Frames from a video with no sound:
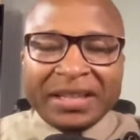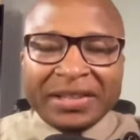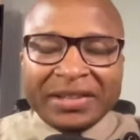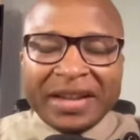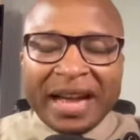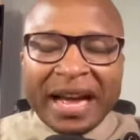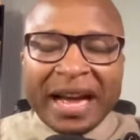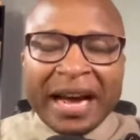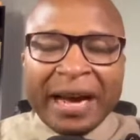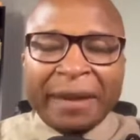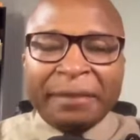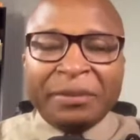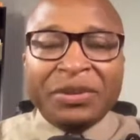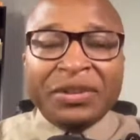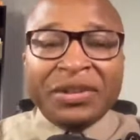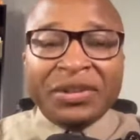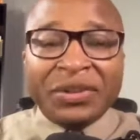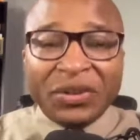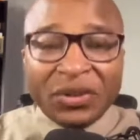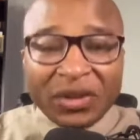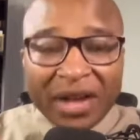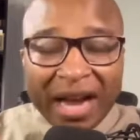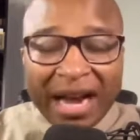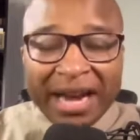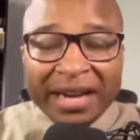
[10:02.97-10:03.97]
the time to
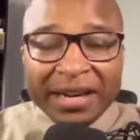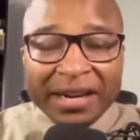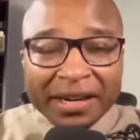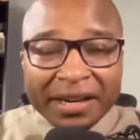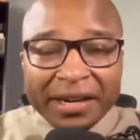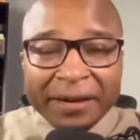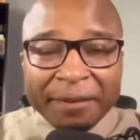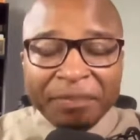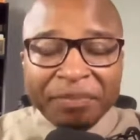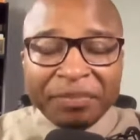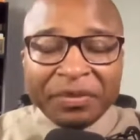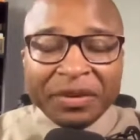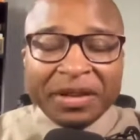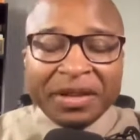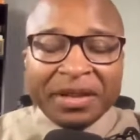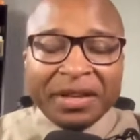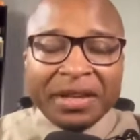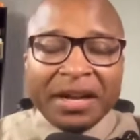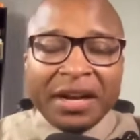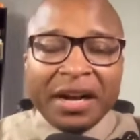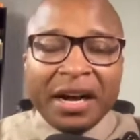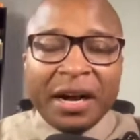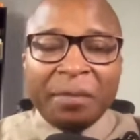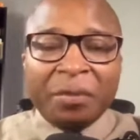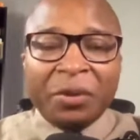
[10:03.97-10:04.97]
sign up.
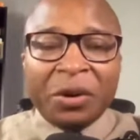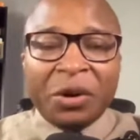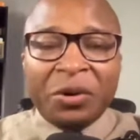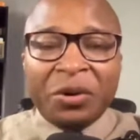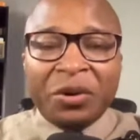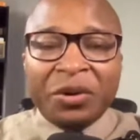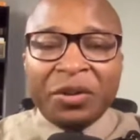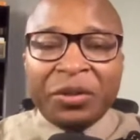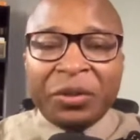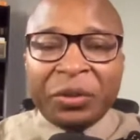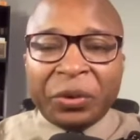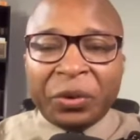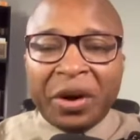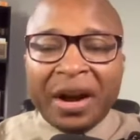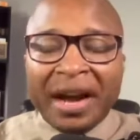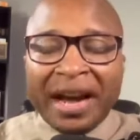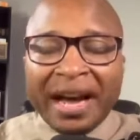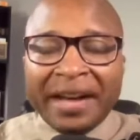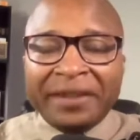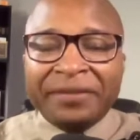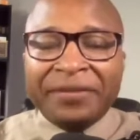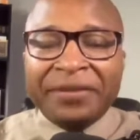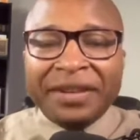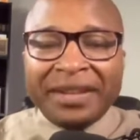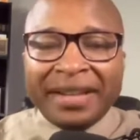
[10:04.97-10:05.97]
Um, go to
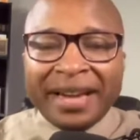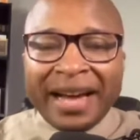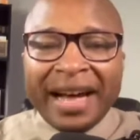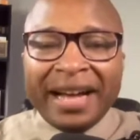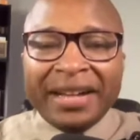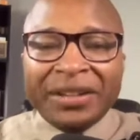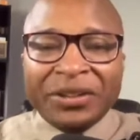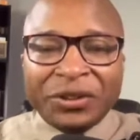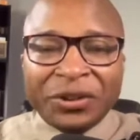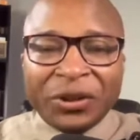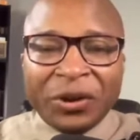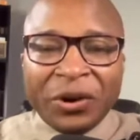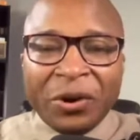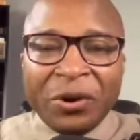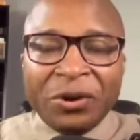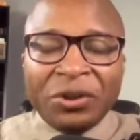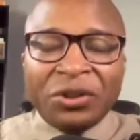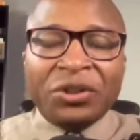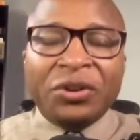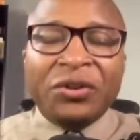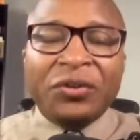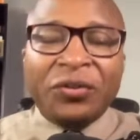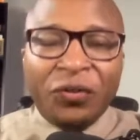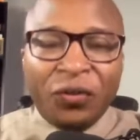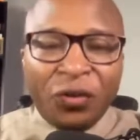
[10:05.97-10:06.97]

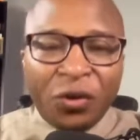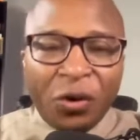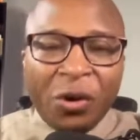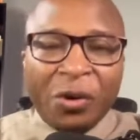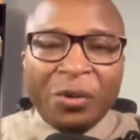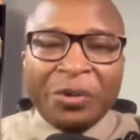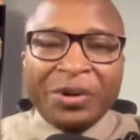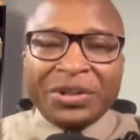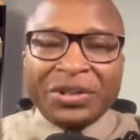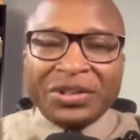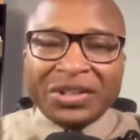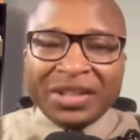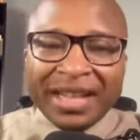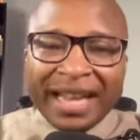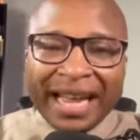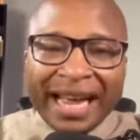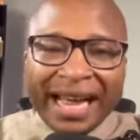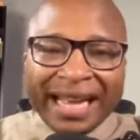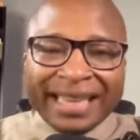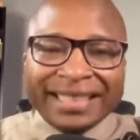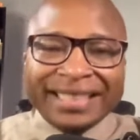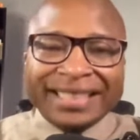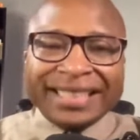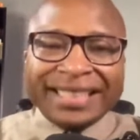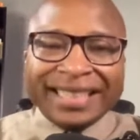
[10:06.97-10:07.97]
thryve.church forward
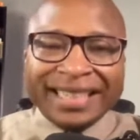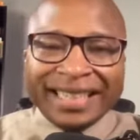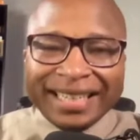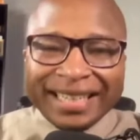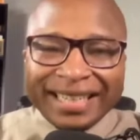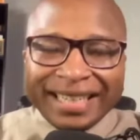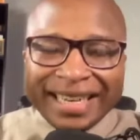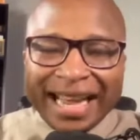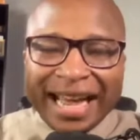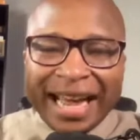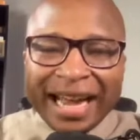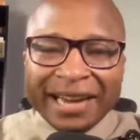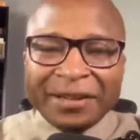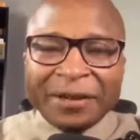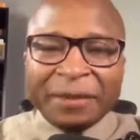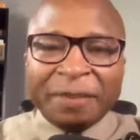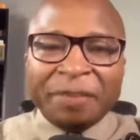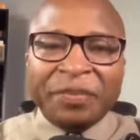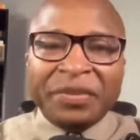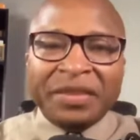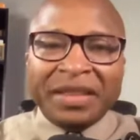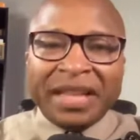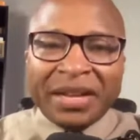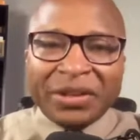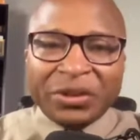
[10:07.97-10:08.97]
slash connect.
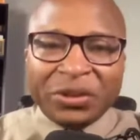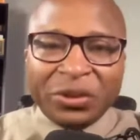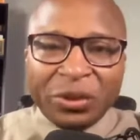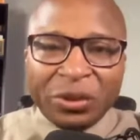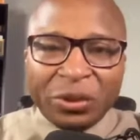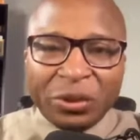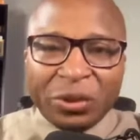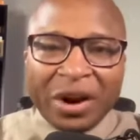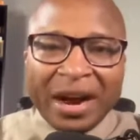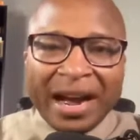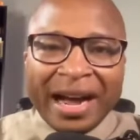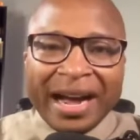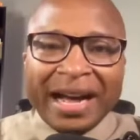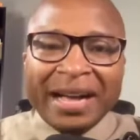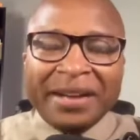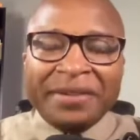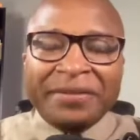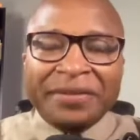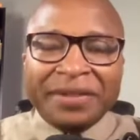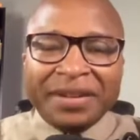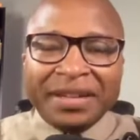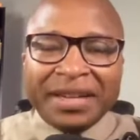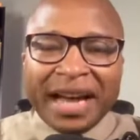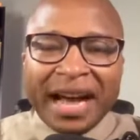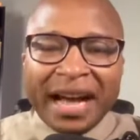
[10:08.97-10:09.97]
That's
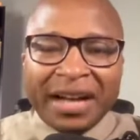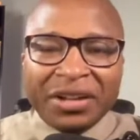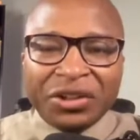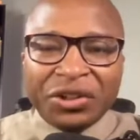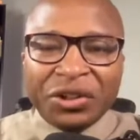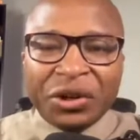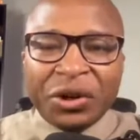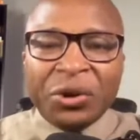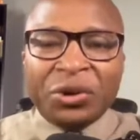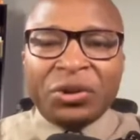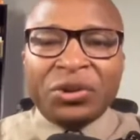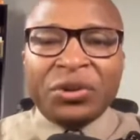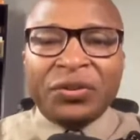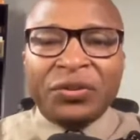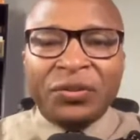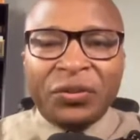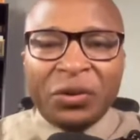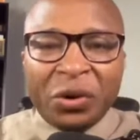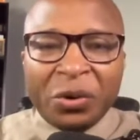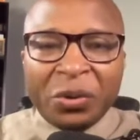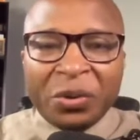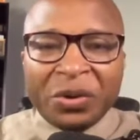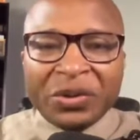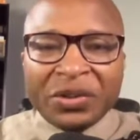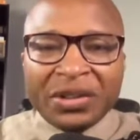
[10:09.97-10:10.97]
thryve.church
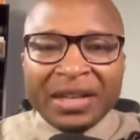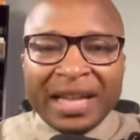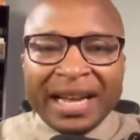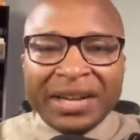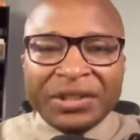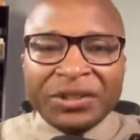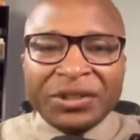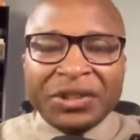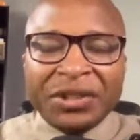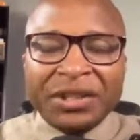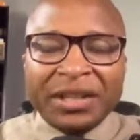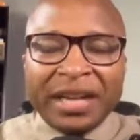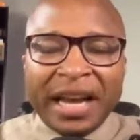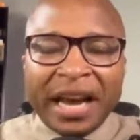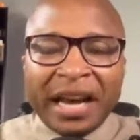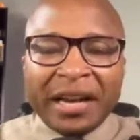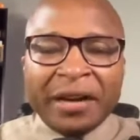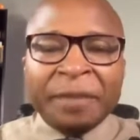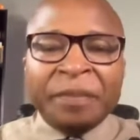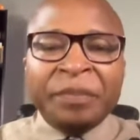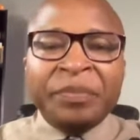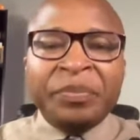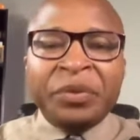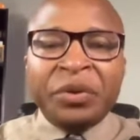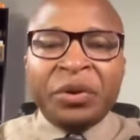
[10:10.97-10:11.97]
forward slash connect